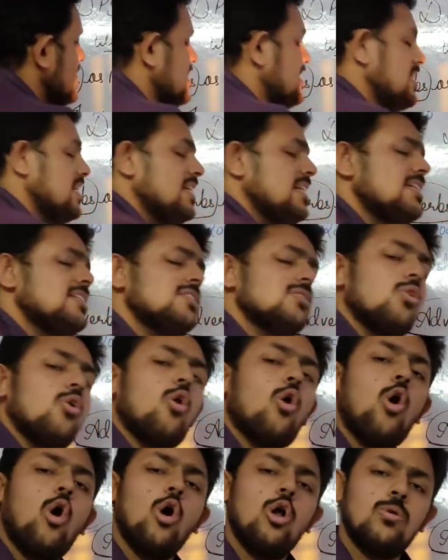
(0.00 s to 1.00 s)
She is
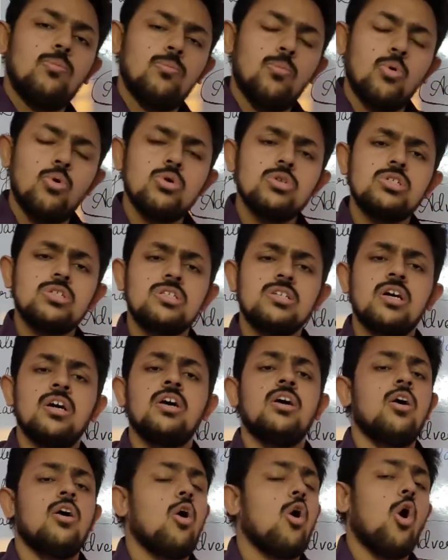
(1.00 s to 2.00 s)
almost
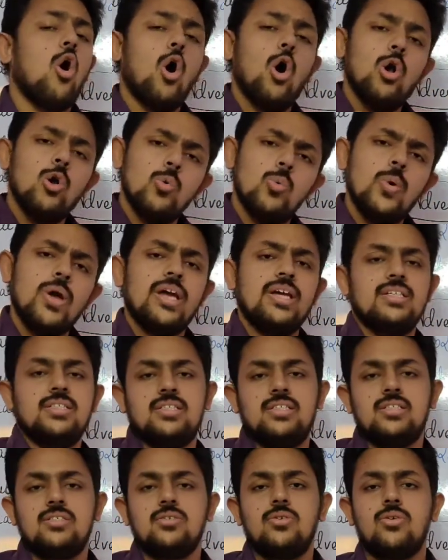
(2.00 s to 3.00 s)

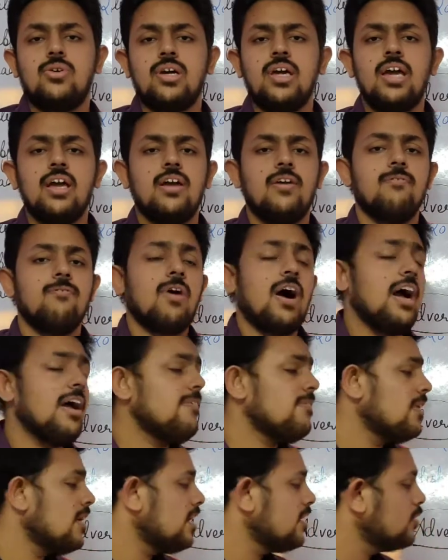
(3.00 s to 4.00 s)
always. Okay. Why
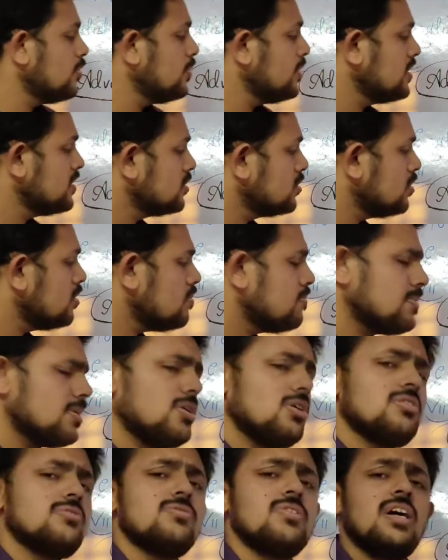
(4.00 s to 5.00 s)
we are doing so?
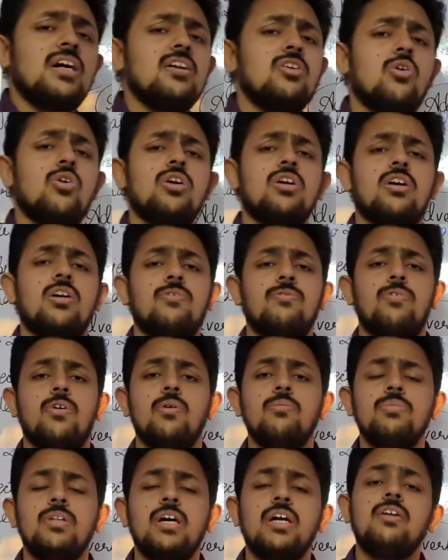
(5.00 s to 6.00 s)
Because we are not
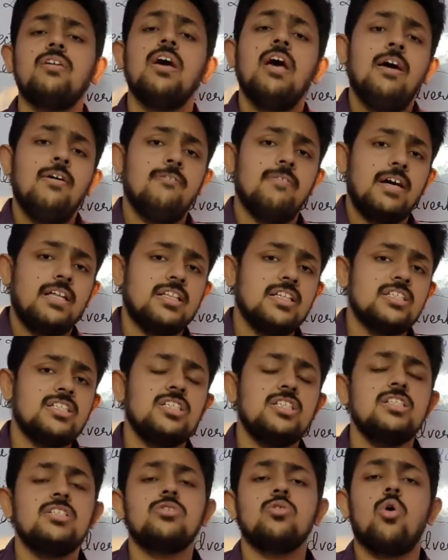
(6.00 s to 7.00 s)
confirmed that whether
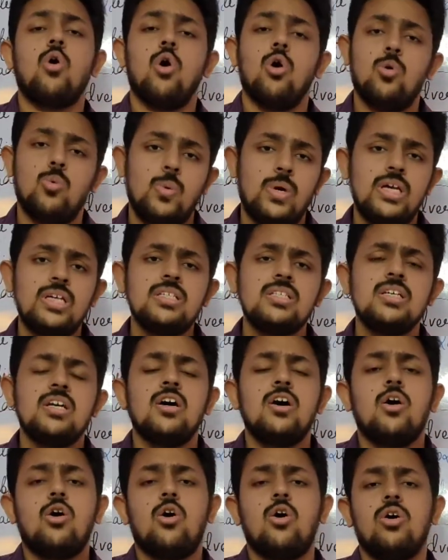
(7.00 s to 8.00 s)
she is always
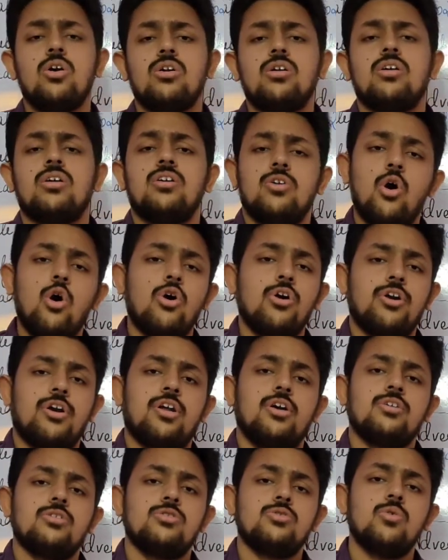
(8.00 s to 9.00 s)
or
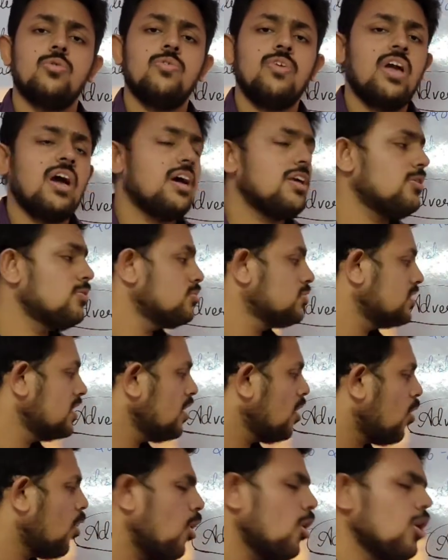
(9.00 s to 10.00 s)
not. So we are
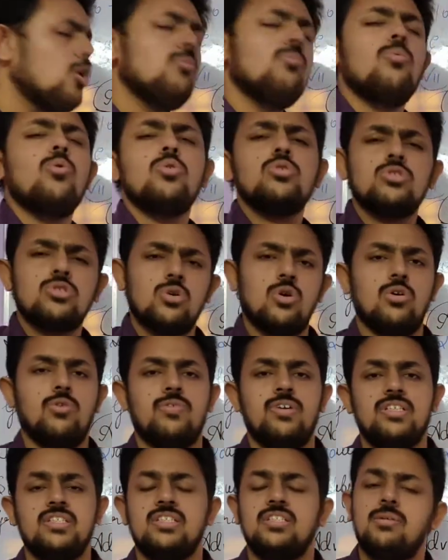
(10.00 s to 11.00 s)
using almost
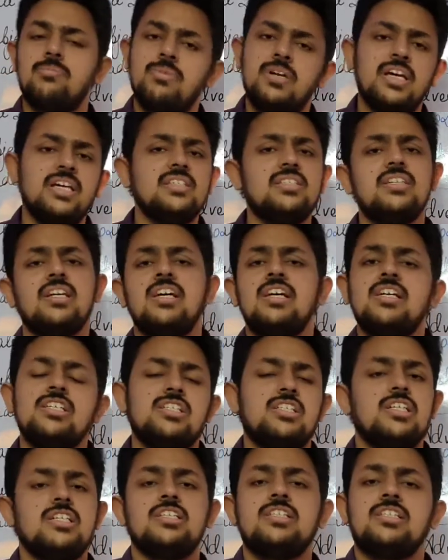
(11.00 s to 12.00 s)
always. Some days
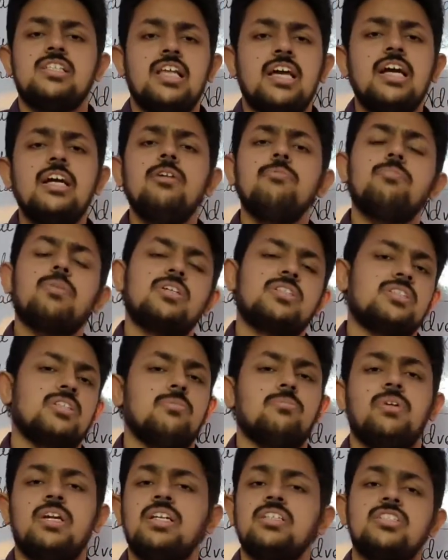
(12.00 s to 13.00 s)
she is late, but
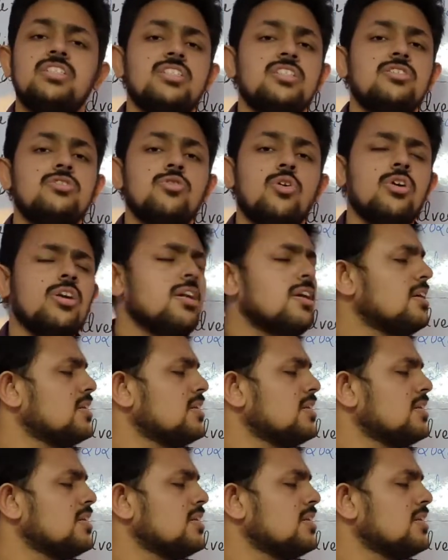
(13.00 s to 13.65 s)
some days she is not.